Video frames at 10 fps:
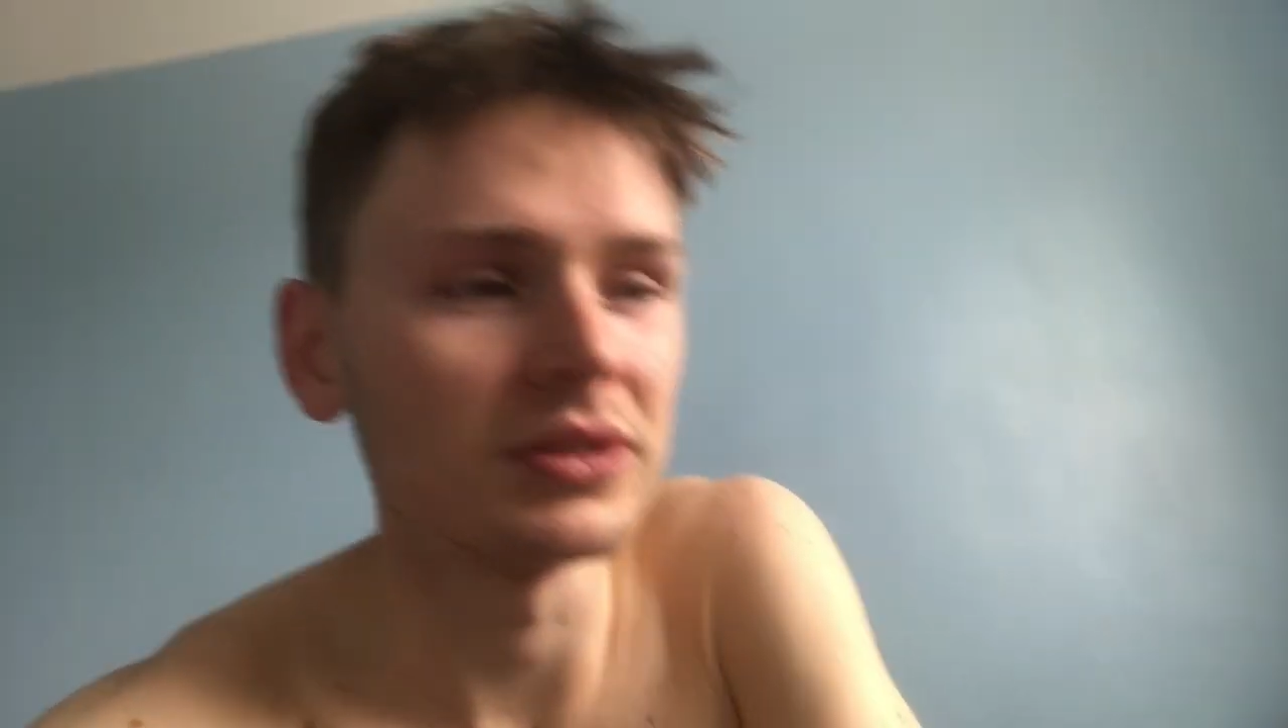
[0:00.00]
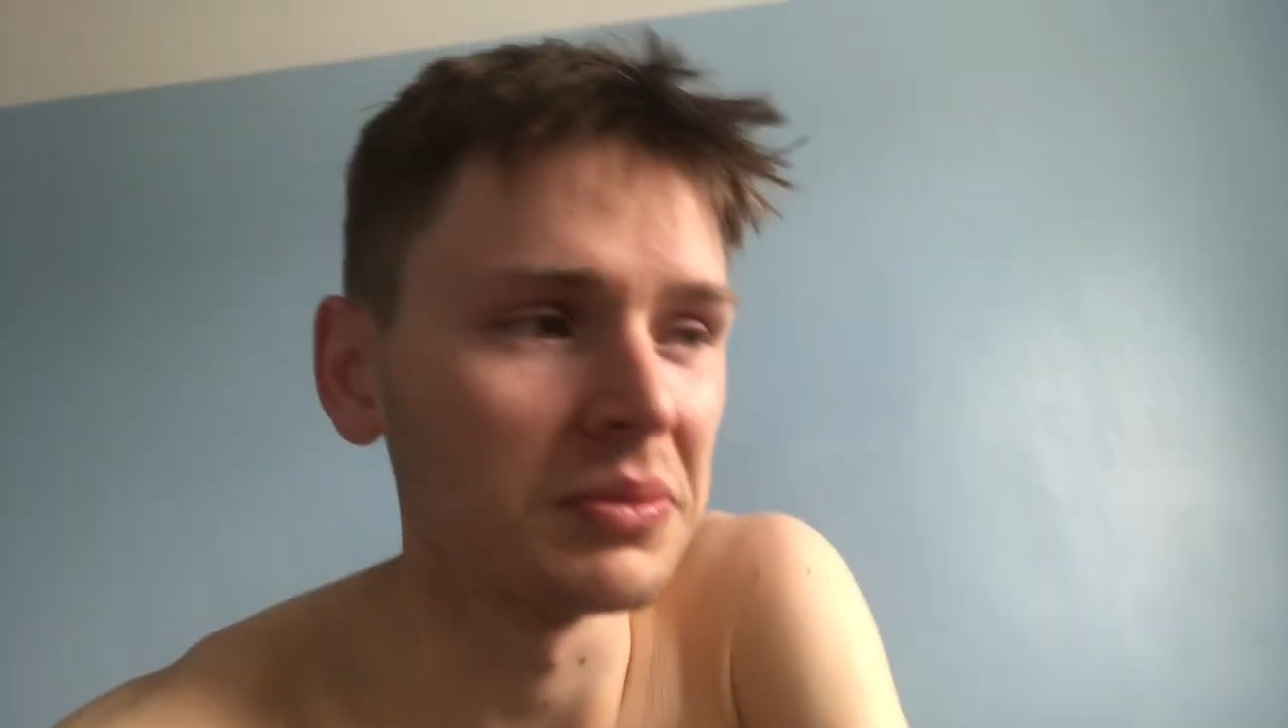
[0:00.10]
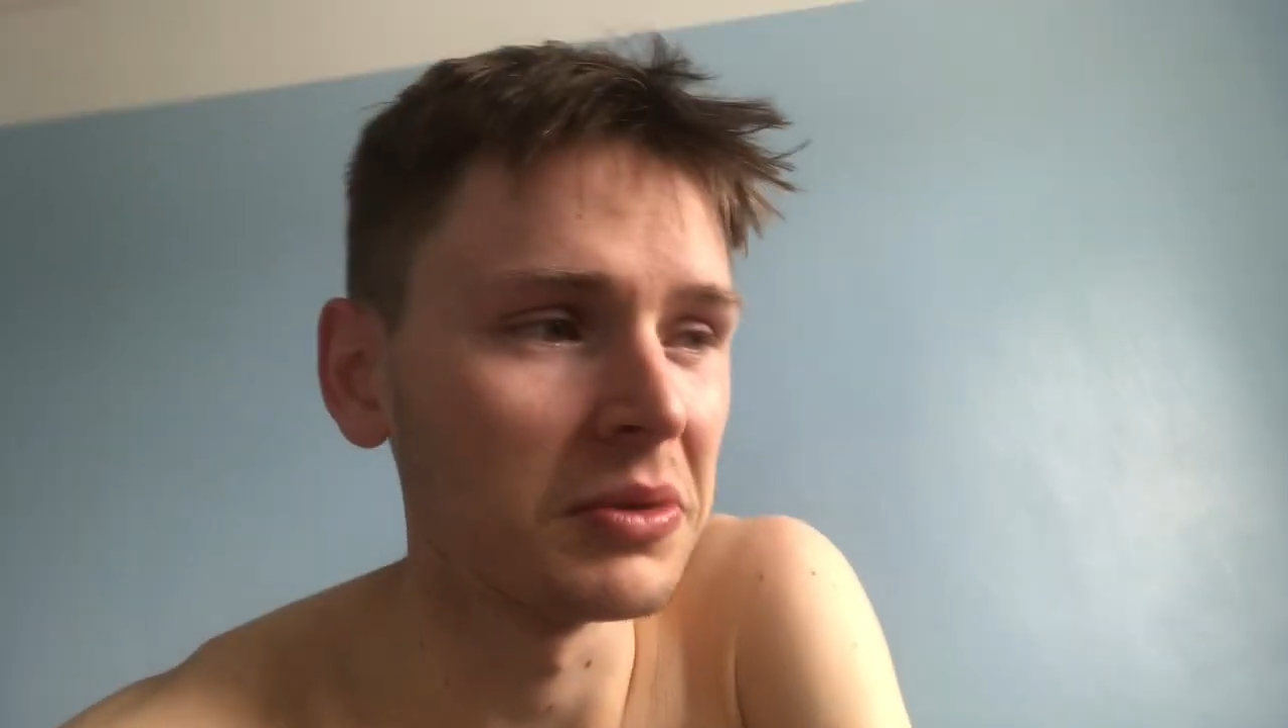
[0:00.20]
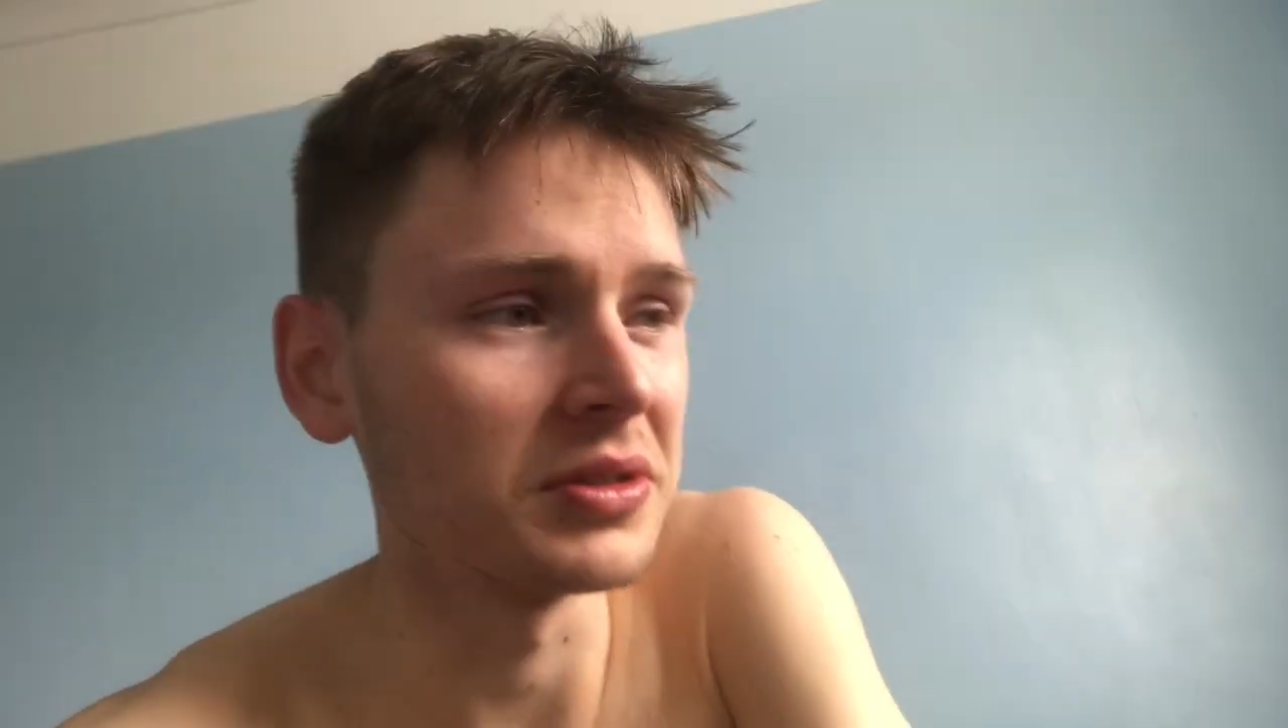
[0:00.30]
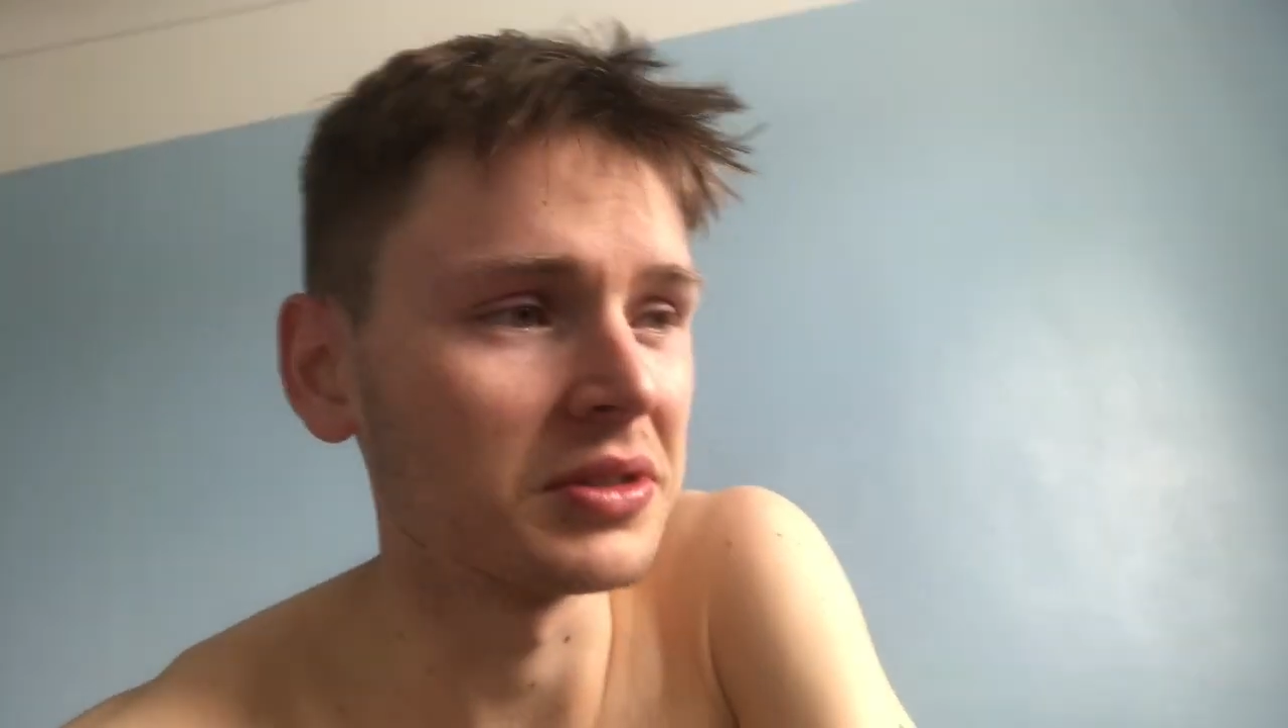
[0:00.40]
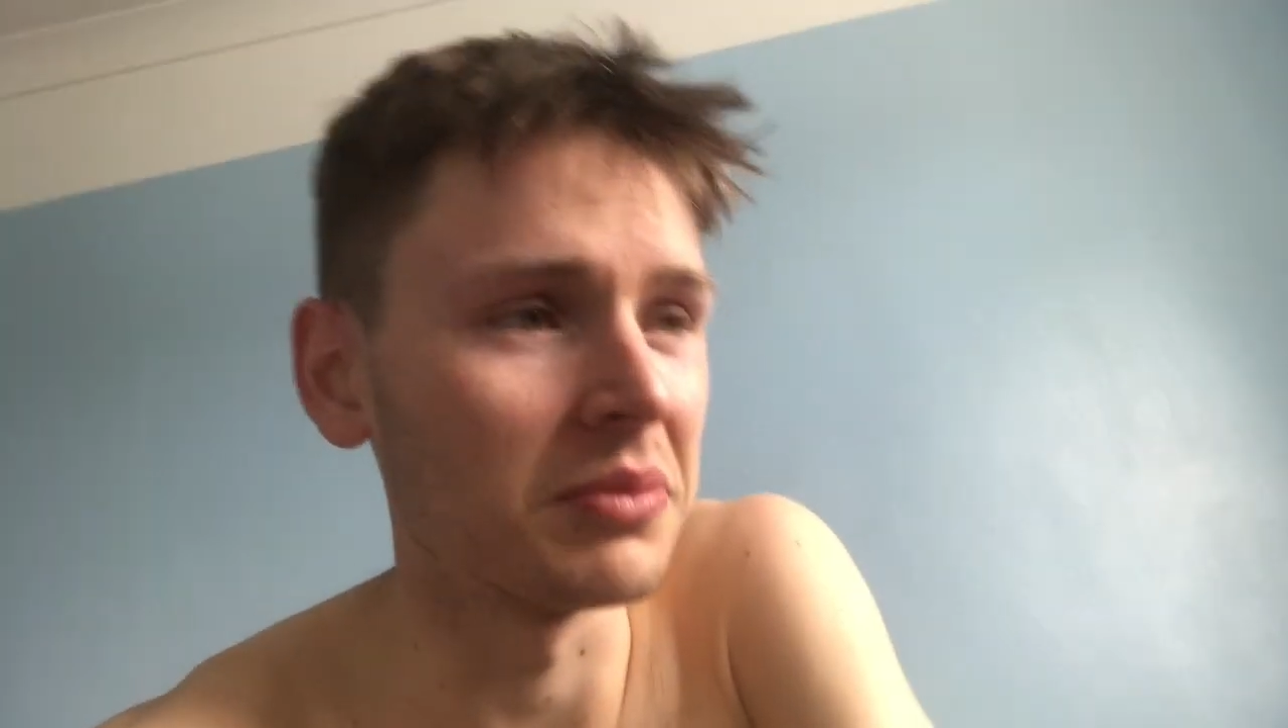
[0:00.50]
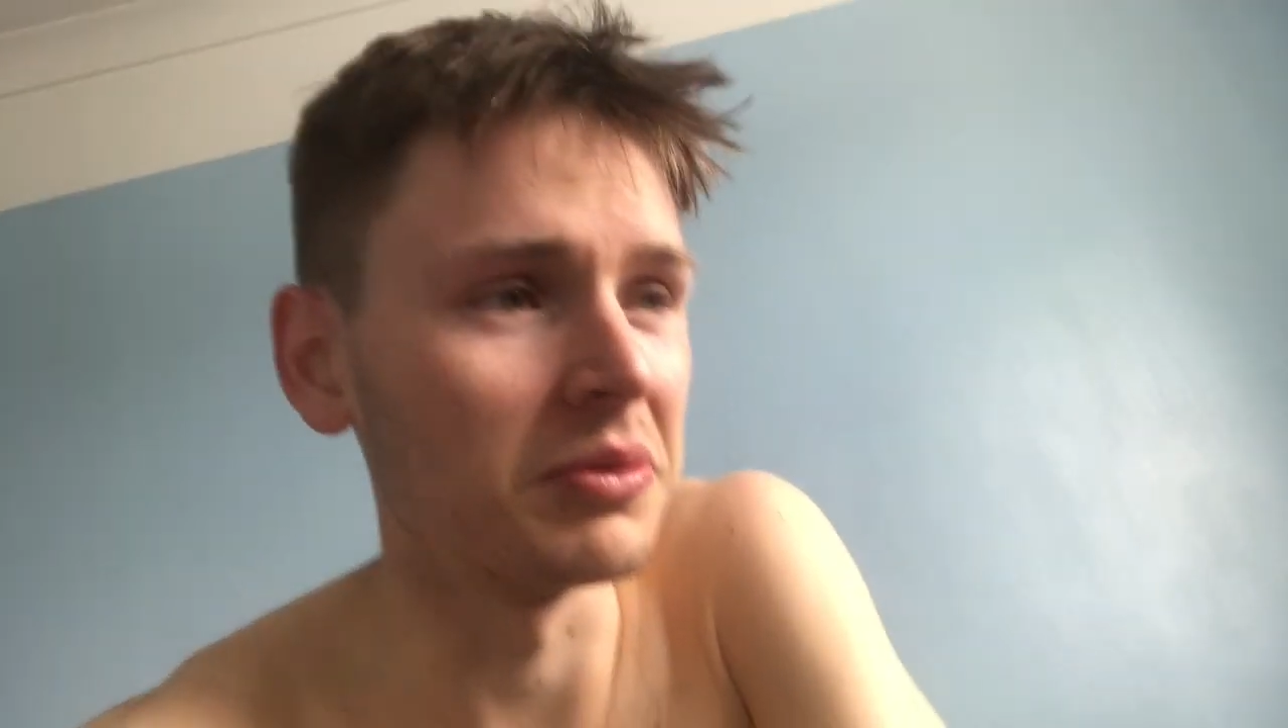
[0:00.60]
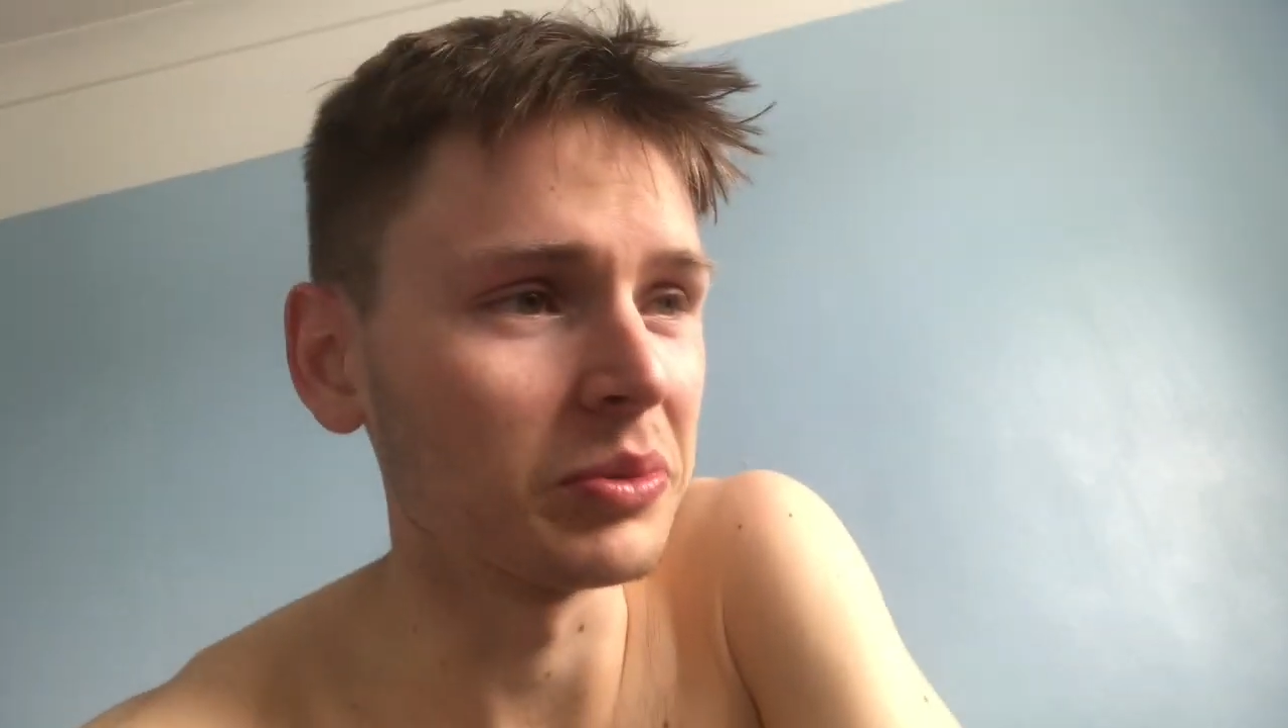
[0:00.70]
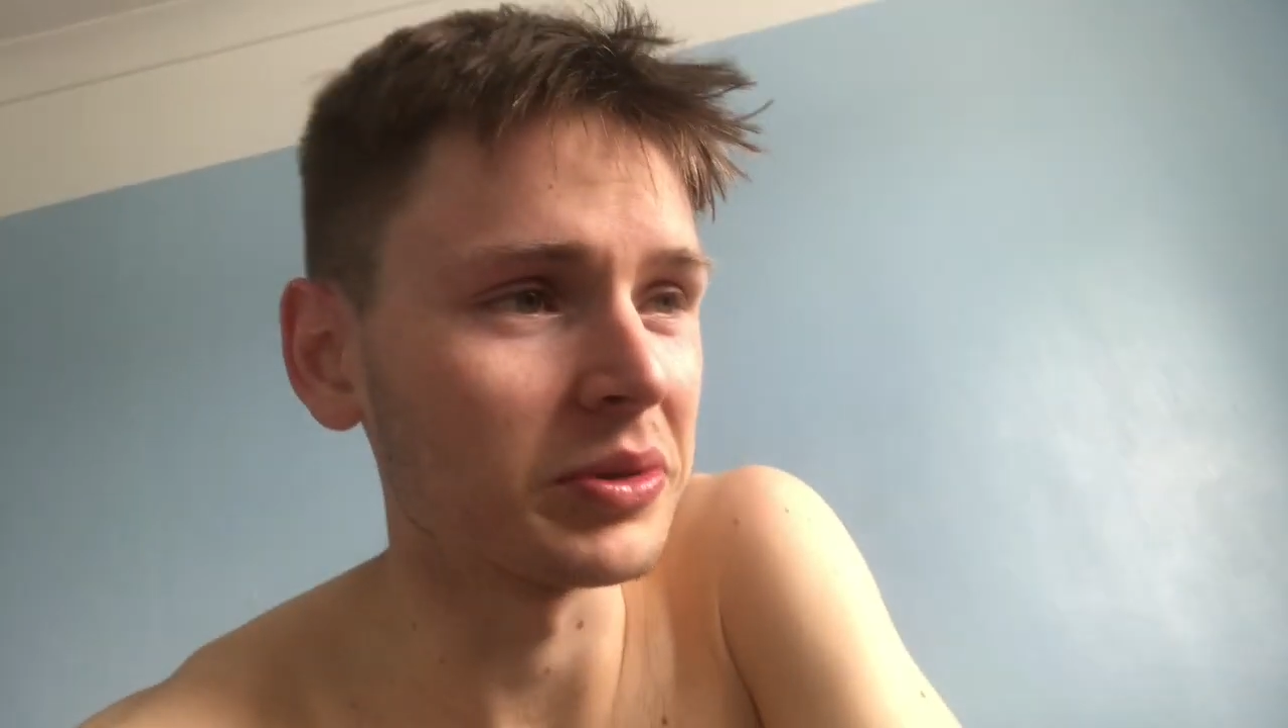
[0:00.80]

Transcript: too much. Don't really